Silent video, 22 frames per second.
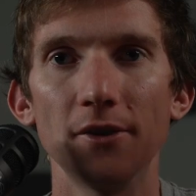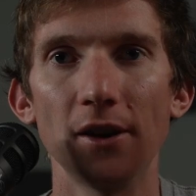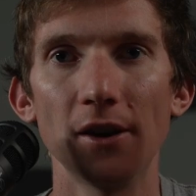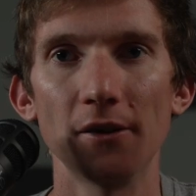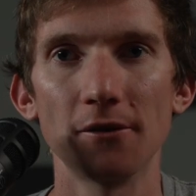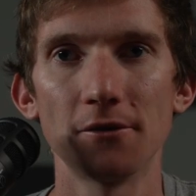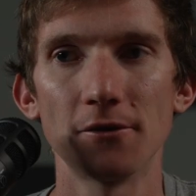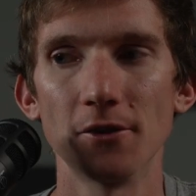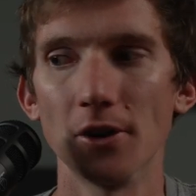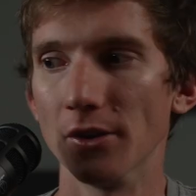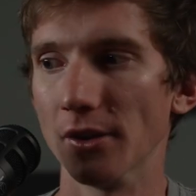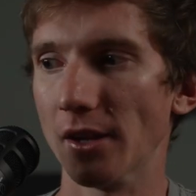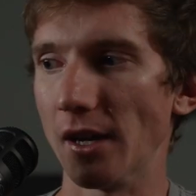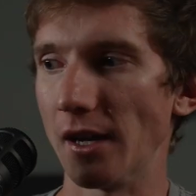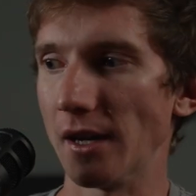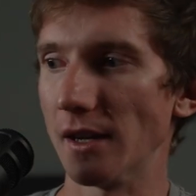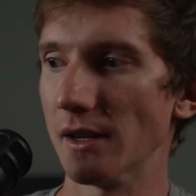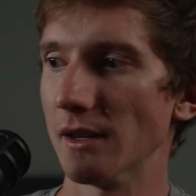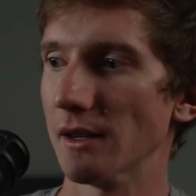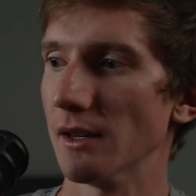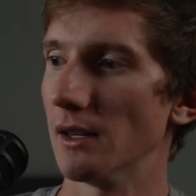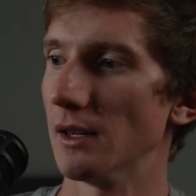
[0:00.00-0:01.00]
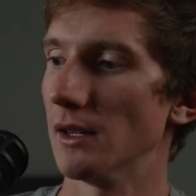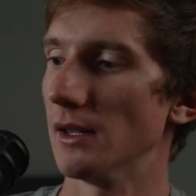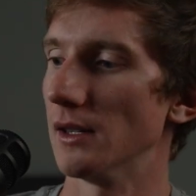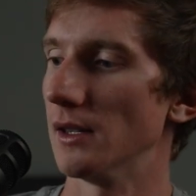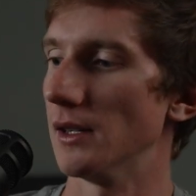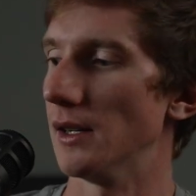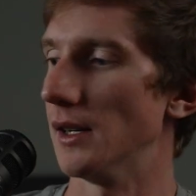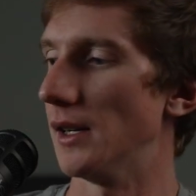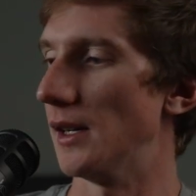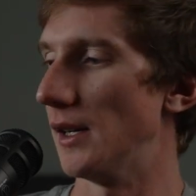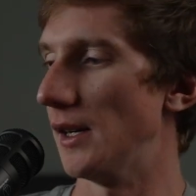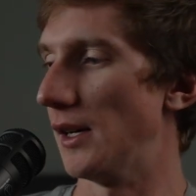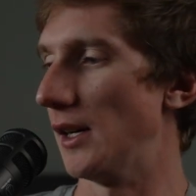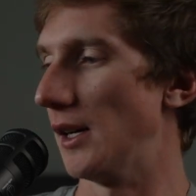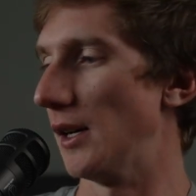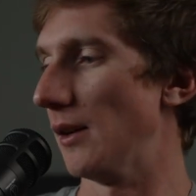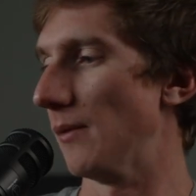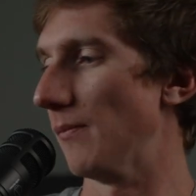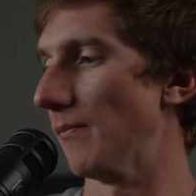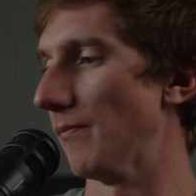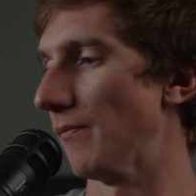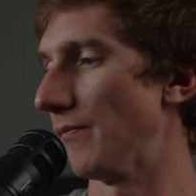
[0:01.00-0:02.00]
that front light.
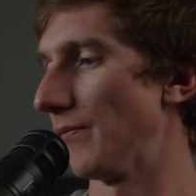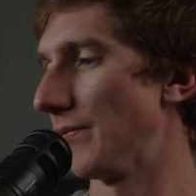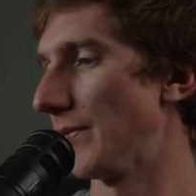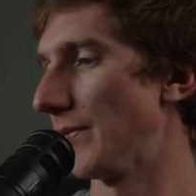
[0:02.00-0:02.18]
Man.